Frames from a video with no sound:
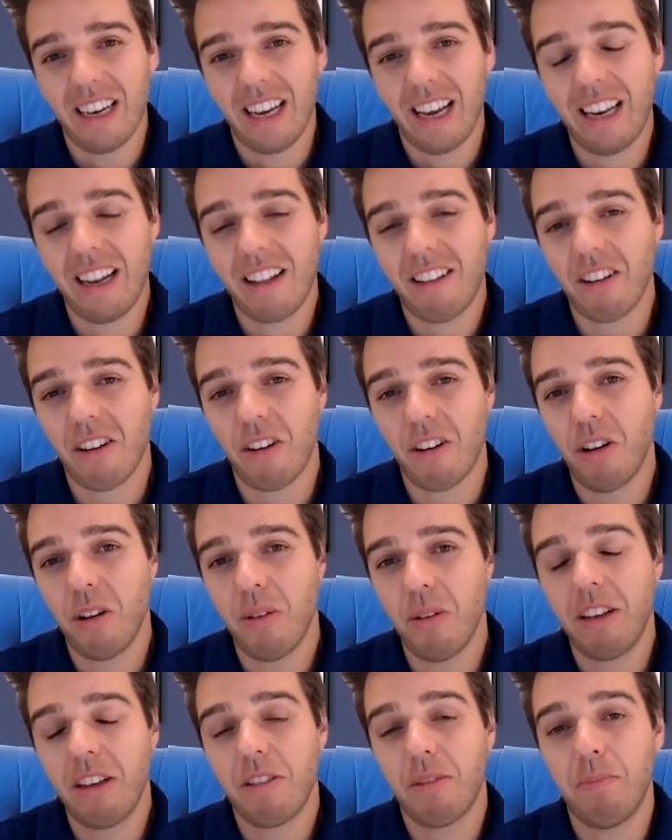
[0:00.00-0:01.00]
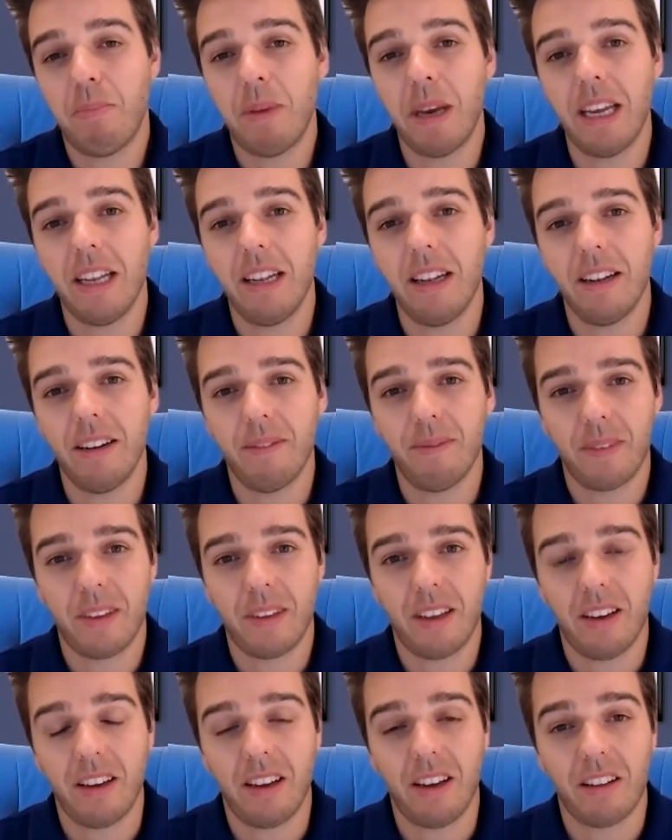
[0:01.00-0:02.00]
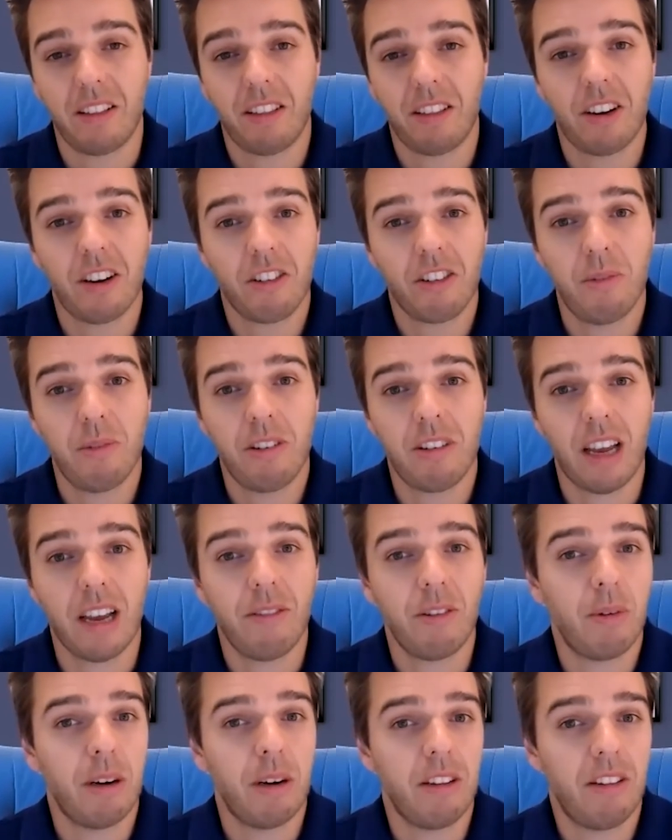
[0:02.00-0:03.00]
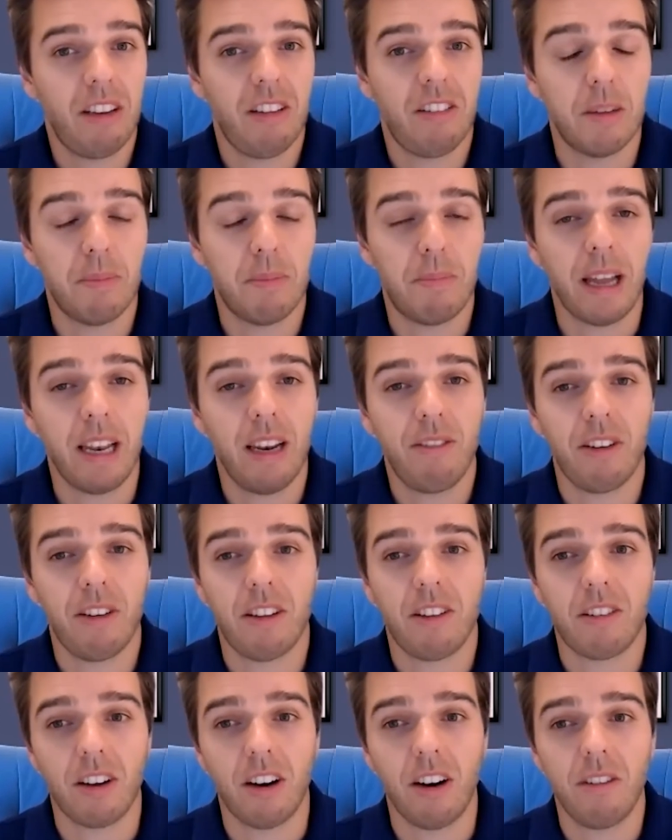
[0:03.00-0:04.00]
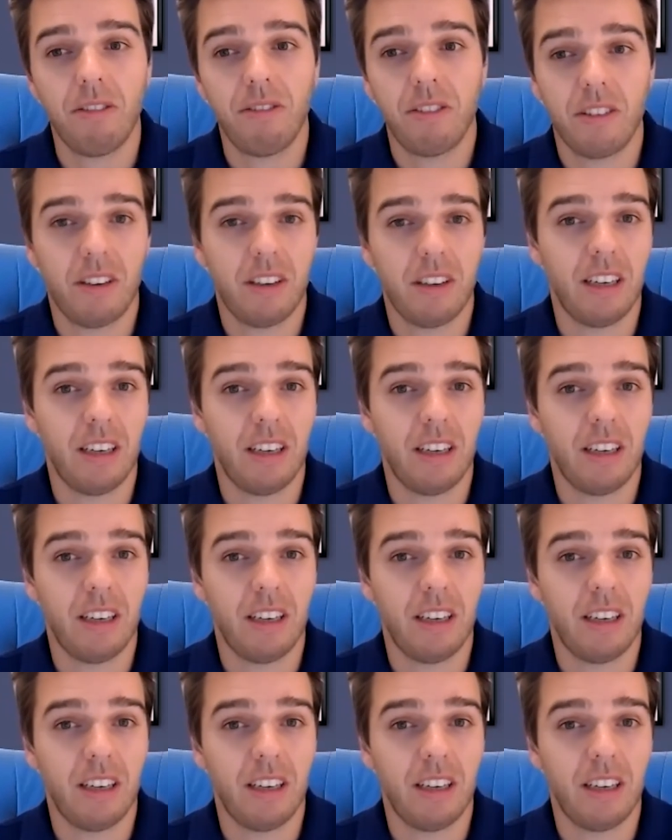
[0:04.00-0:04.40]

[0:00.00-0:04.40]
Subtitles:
And it's always been a task which everyone sees the benefits of